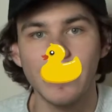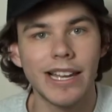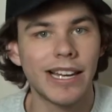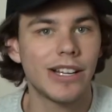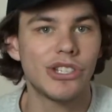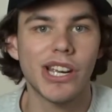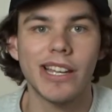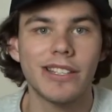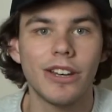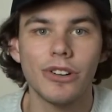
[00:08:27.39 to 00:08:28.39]
eating
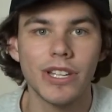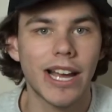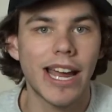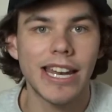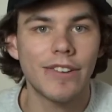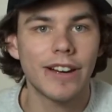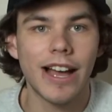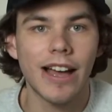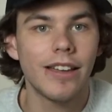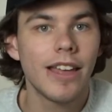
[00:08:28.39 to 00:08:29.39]
chicken dinners like I never
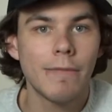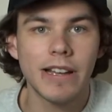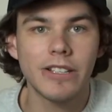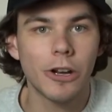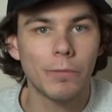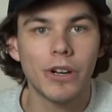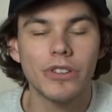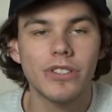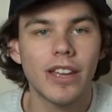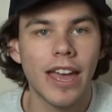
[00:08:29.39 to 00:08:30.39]
got my tongue
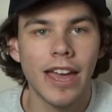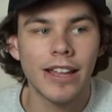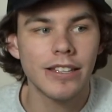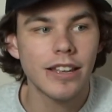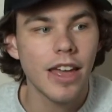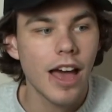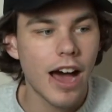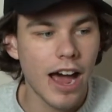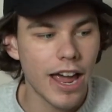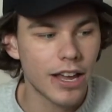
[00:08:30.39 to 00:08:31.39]
pierced, and
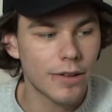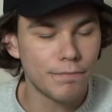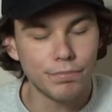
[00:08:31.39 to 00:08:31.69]
I